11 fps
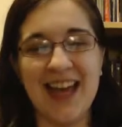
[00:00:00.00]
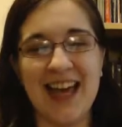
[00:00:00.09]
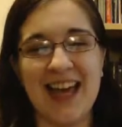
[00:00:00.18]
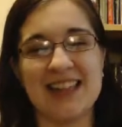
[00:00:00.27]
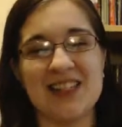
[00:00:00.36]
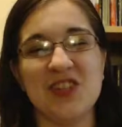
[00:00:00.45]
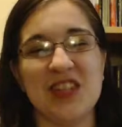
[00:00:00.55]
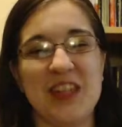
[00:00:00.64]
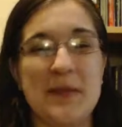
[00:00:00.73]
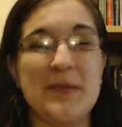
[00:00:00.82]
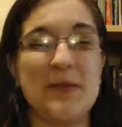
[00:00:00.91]
And it's usually the
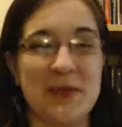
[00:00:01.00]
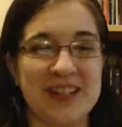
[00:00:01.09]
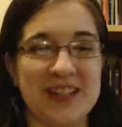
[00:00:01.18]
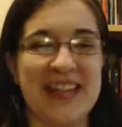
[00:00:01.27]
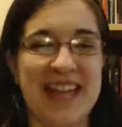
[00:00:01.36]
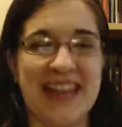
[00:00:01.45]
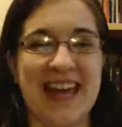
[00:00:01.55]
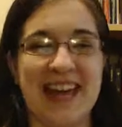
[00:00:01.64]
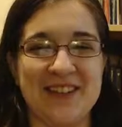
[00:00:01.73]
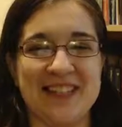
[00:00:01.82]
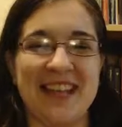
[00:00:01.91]
people who are saying that,
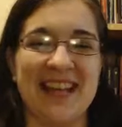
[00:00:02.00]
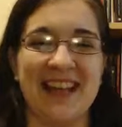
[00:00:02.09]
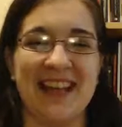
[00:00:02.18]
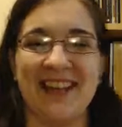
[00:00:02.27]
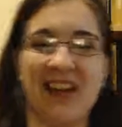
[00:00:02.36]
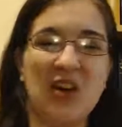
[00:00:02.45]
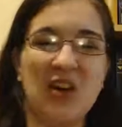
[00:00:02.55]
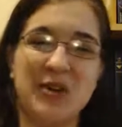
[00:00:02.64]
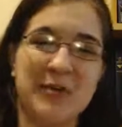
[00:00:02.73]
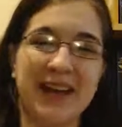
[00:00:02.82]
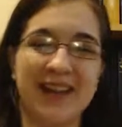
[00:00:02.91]
who are saying like, oh,
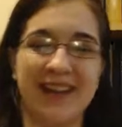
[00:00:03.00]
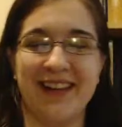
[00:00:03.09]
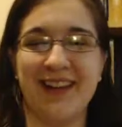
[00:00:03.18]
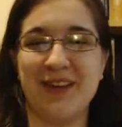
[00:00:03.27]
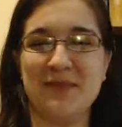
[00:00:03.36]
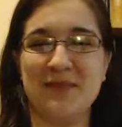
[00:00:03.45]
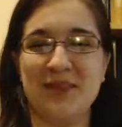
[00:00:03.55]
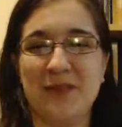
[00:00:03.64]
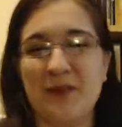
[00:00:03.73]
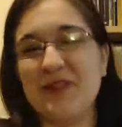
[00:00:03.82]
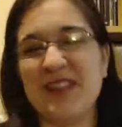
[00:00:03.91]
you might,
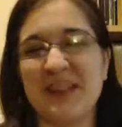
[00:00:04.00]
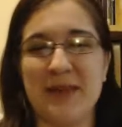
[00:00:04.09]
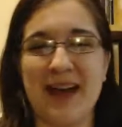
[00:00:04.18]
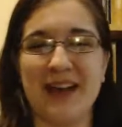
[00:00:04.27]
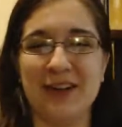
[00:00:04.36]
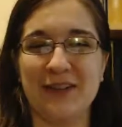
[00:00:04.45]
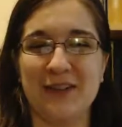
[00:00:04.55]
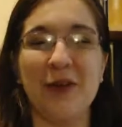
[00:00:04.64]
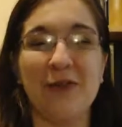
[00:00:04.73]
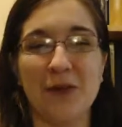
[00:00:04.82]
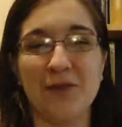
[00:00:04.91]
your vote doesn't matter if you
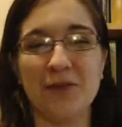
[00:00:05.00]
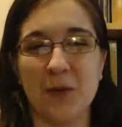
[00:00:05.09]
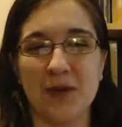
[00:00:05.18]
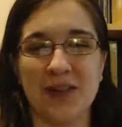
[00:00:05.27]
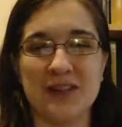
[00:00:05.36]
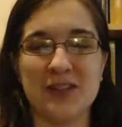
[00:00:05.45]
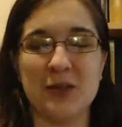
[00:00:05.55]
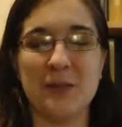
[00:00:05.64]
don't vote for one of these two